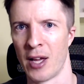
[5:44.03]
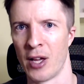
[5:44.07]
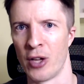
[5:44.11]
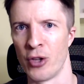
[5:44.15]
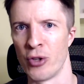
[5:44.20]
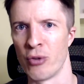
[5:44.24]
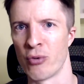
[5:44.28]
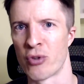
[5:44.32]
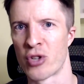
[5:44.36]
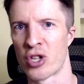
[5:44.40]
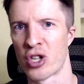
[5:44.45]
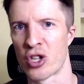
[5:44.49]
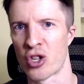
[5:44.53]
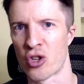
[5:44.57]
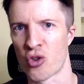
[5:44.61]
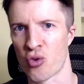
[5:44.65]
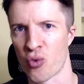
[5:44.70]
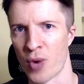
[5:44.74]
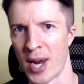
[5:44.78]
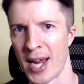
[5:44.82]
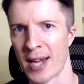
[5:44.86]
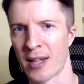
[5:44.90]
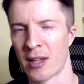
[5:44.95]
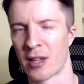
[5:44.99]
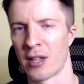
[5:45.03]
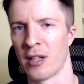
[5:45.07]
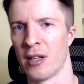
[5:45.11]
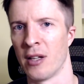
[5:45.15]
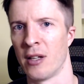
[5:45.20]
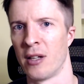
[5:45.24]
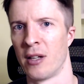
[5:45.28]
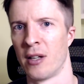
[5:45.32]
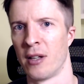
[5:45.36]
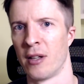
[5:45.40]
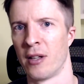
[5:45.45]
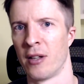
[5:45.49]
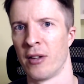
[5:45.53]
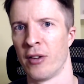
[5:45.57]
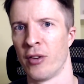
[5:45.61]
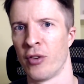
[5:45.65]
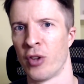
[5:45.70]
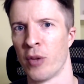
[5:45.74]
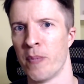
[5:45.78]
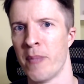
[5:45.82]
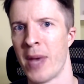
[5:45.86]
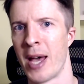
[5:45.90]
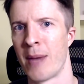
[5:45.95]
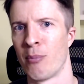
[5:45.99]
you strengthen
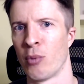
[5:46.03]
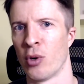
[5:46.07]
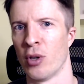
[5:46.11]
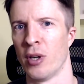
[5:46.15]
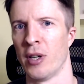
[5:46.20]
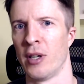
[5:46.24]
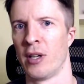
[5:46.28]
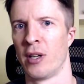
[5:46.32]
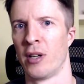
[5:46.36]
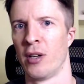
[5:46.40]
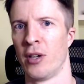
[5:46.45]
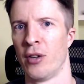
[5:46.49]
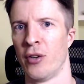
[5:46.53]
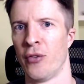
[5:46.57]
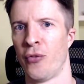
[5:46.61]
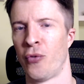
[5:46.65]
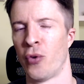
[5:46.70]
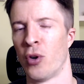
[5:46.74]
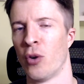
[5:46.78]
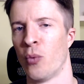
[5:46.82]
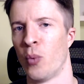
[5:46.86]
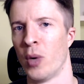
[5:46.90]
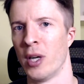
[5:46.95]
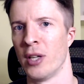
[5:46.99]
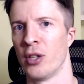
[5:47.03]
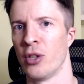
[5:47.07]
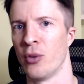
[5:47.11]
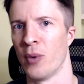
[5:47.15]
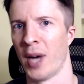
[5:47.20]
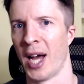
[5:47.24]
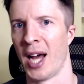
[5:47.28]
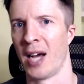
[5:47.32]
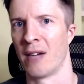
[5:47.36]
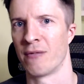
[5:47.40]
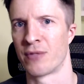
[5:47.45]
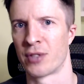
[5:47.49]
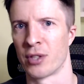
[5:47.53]
the memory for what you have.